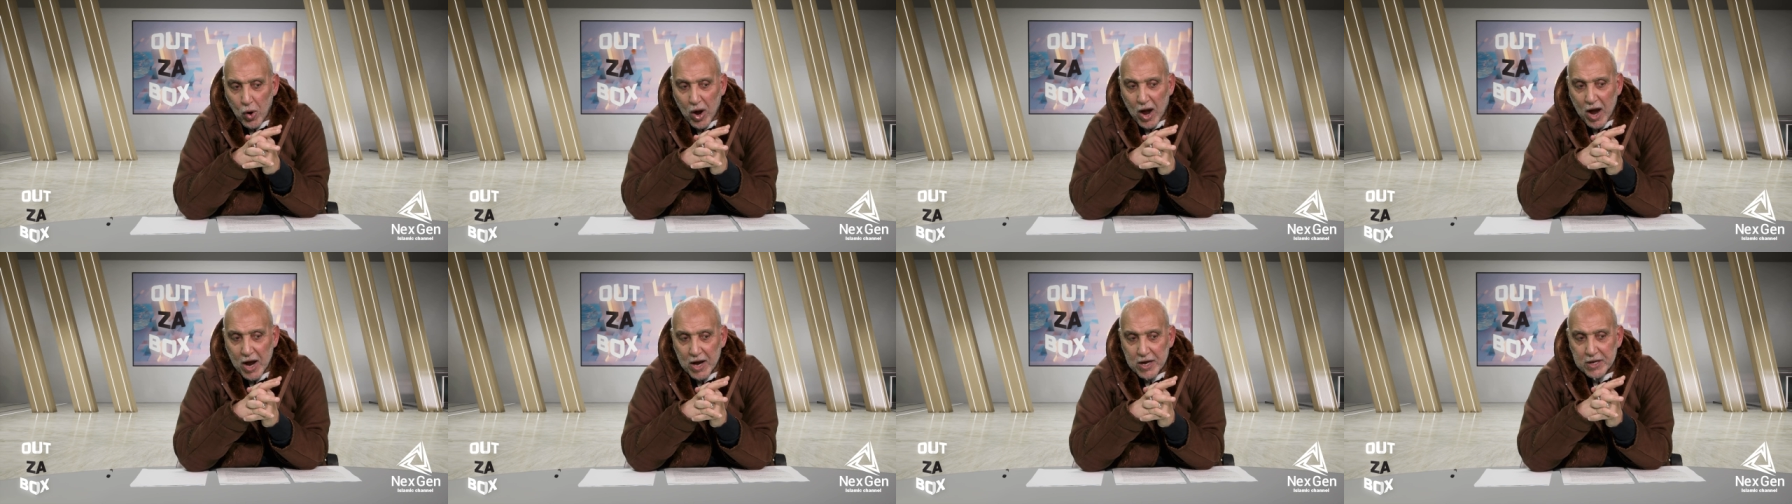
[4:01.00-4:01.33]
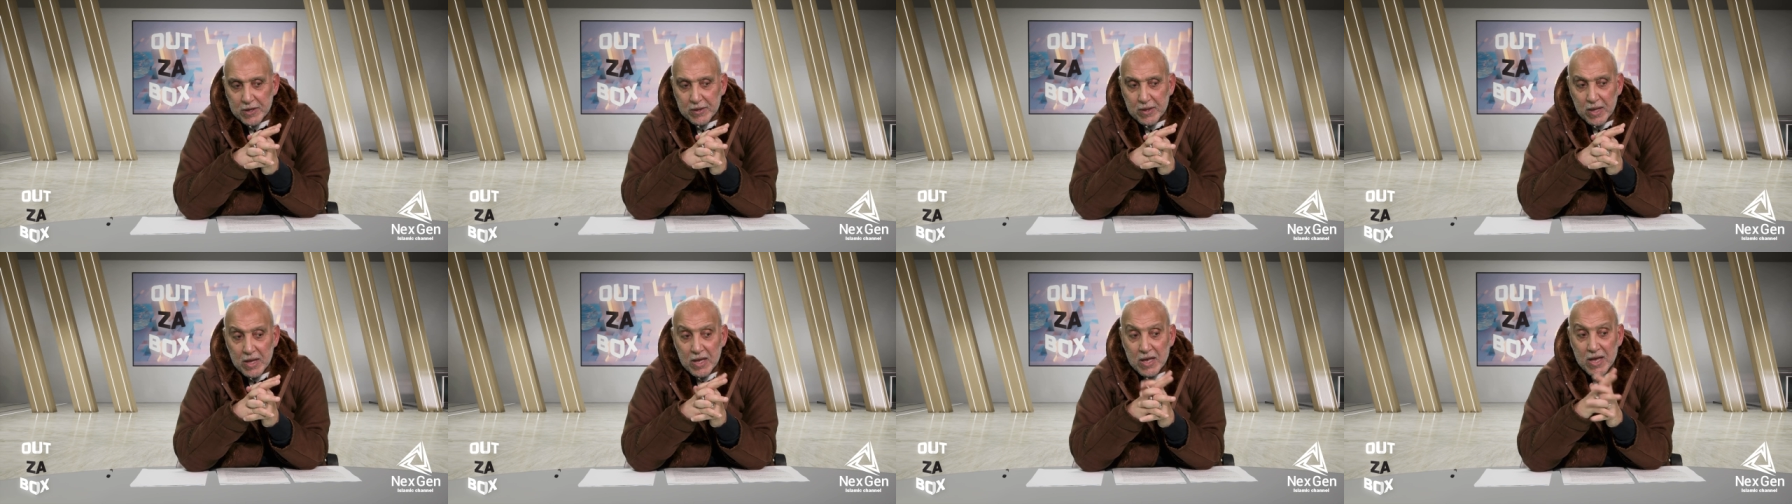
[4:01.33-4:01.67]

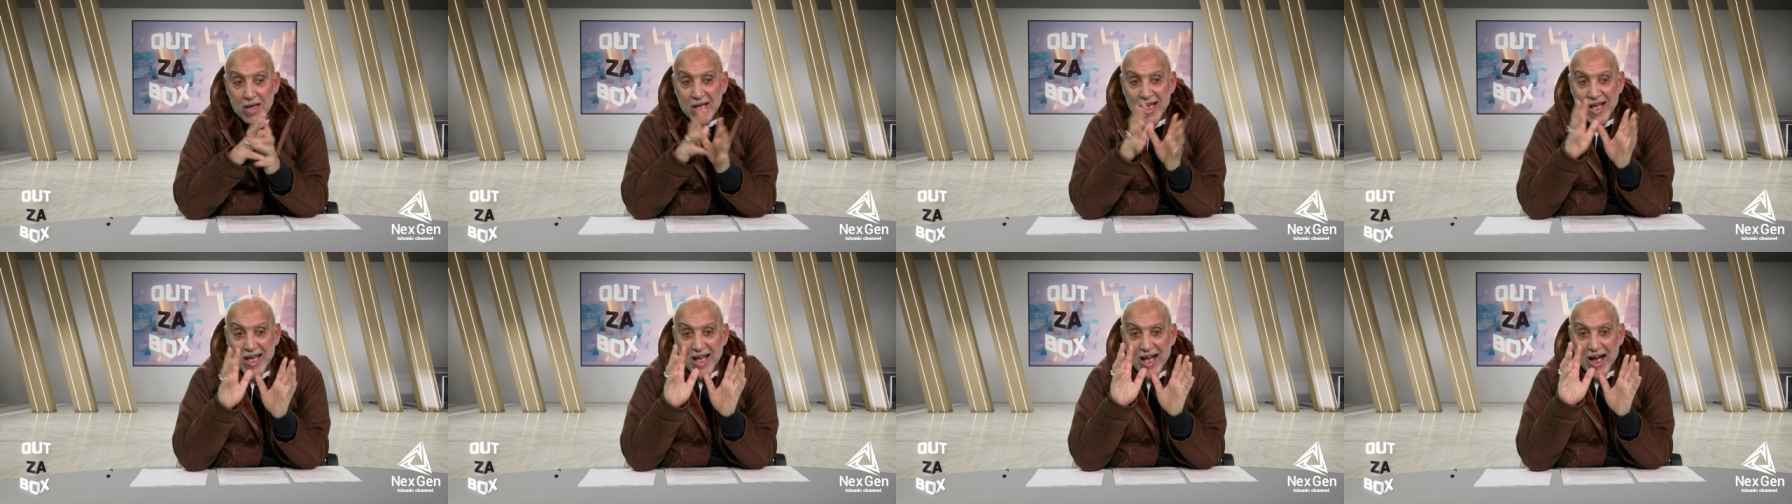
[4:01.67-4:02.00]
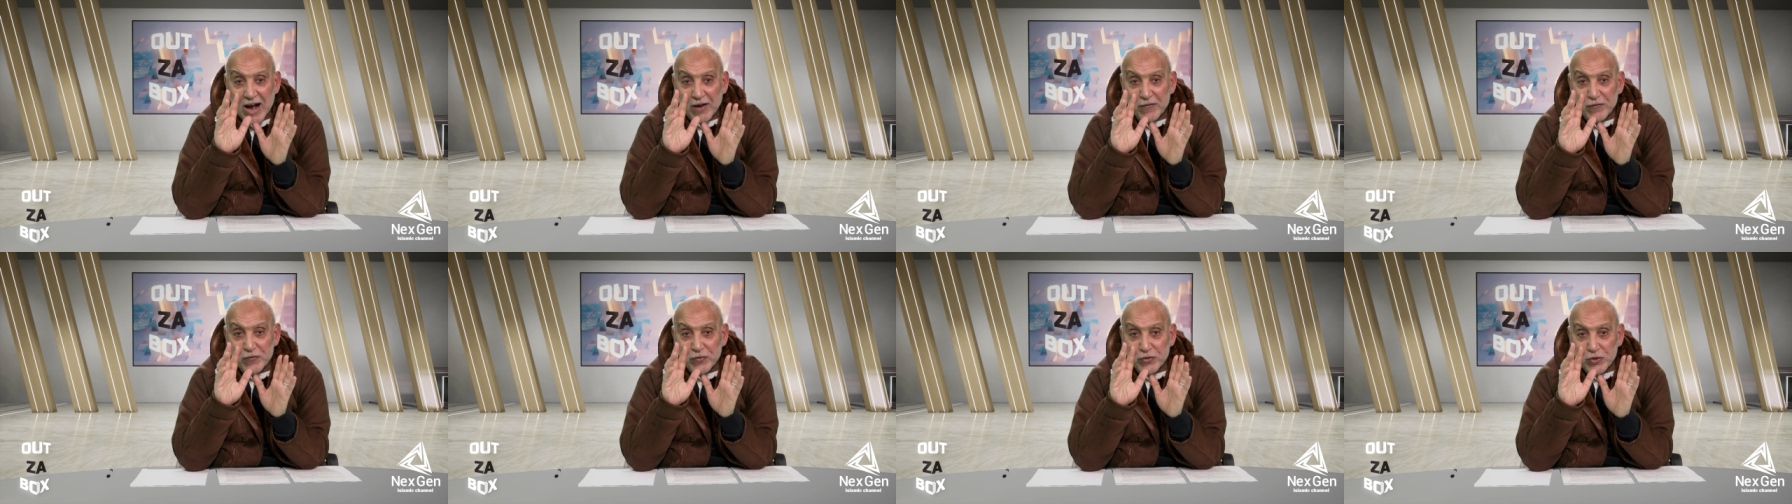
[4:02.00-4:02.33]
Why?
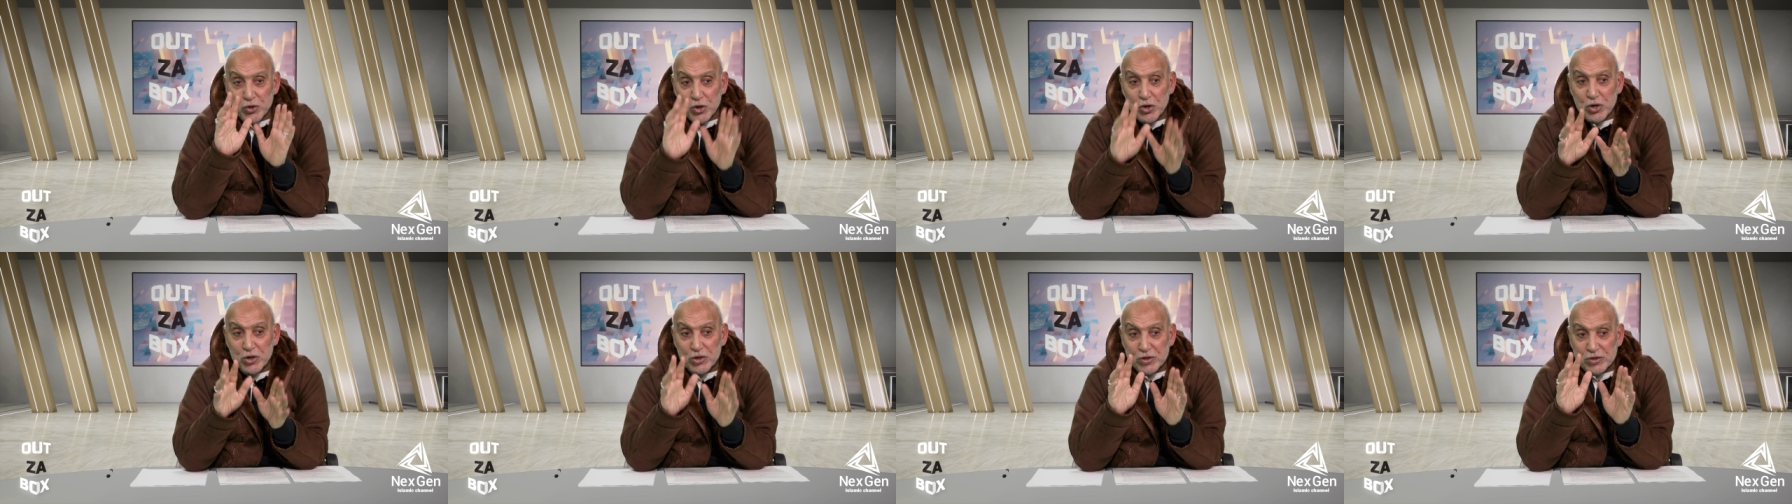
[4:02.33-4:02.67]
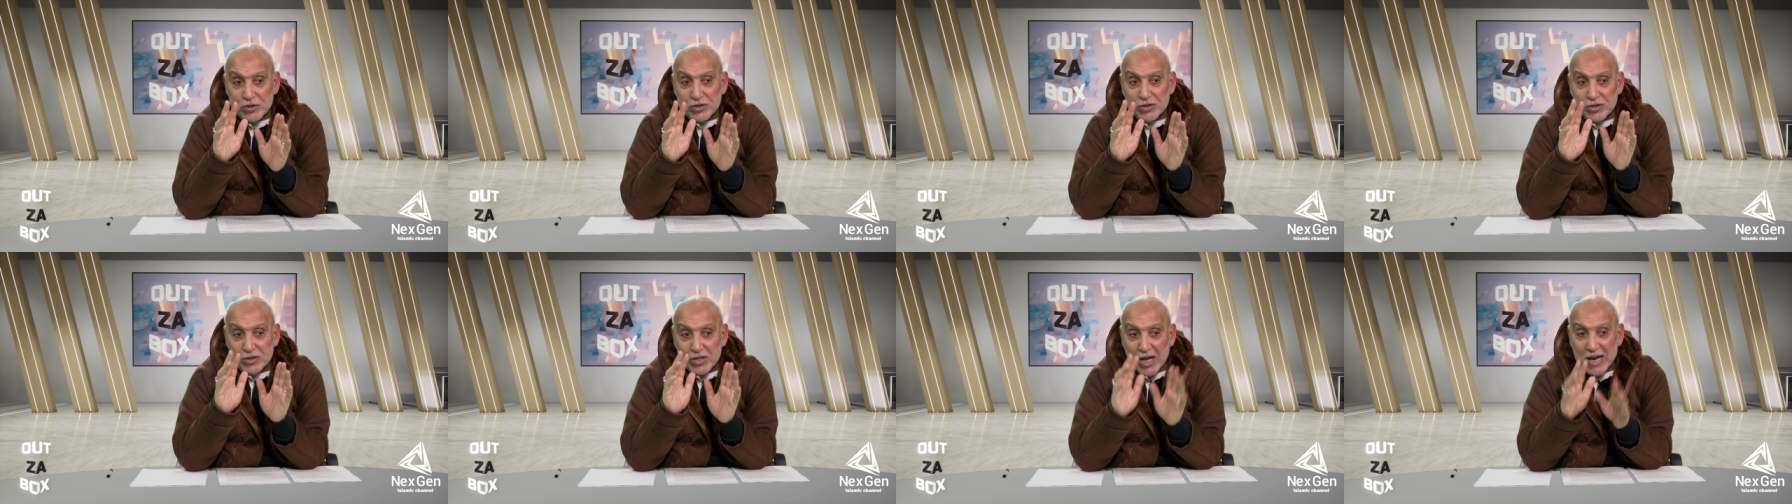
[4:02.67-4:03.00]
Have
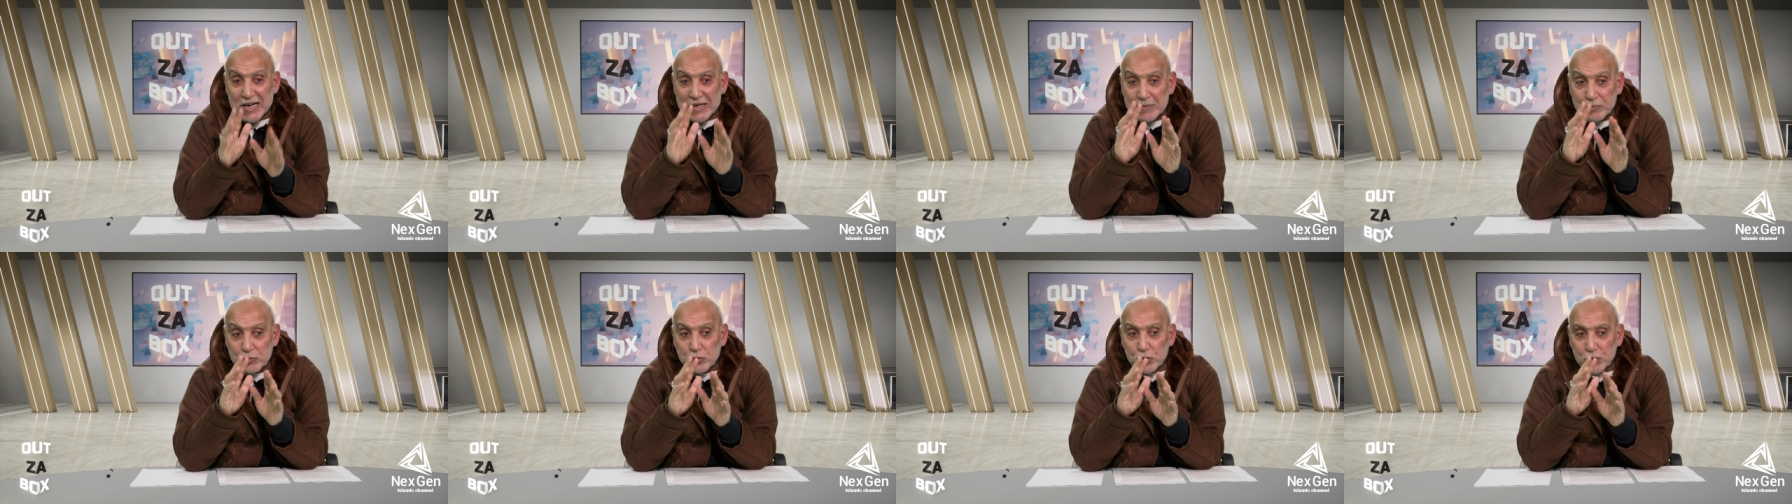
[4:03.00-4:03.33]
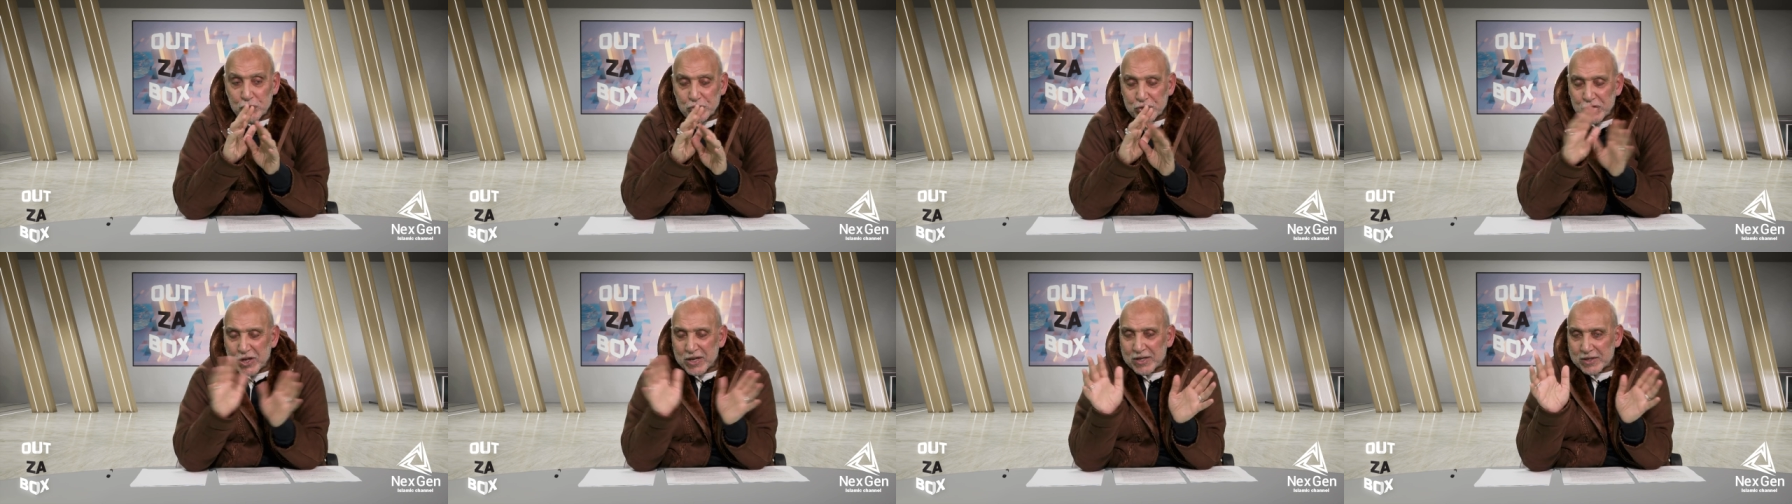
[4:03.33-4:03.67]
no time
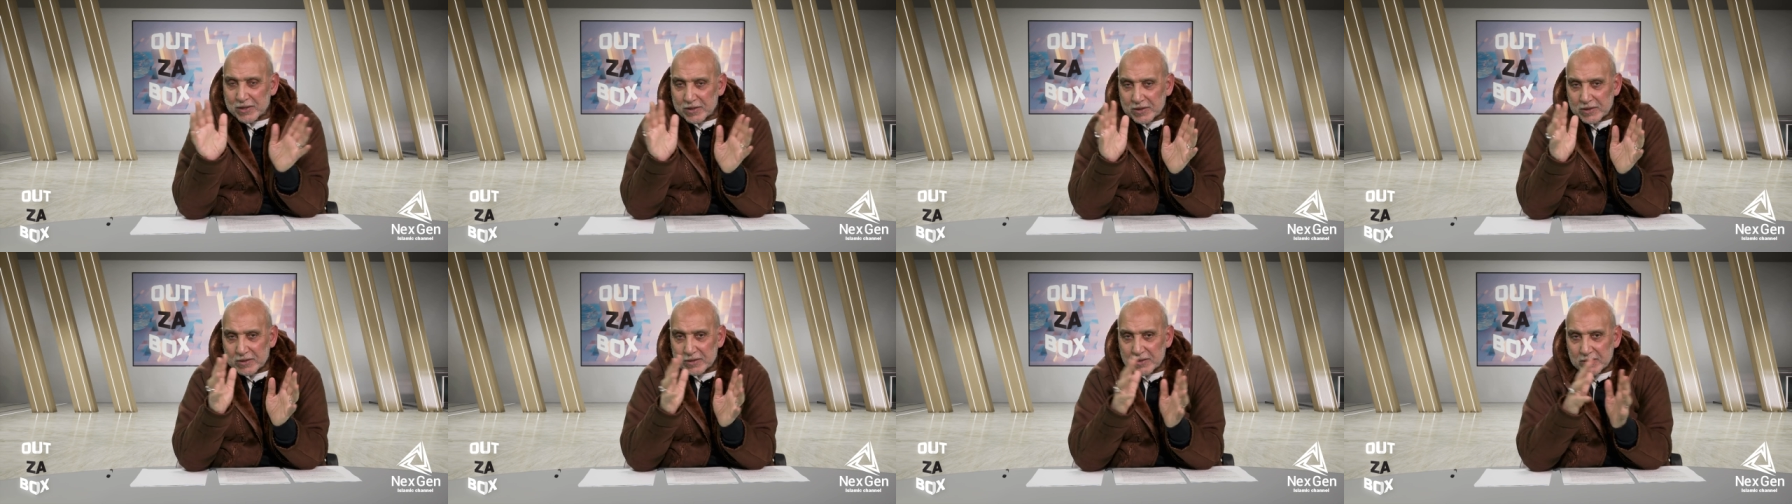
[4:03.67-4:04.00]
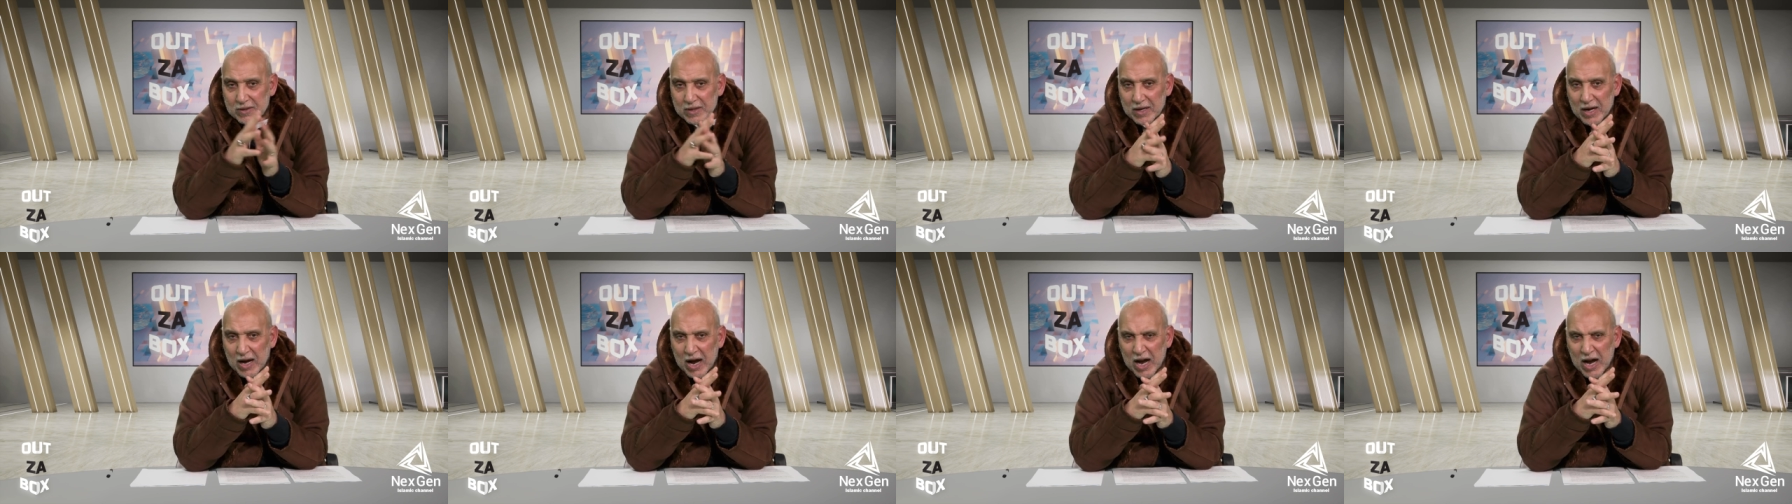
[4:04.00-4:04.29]
to think.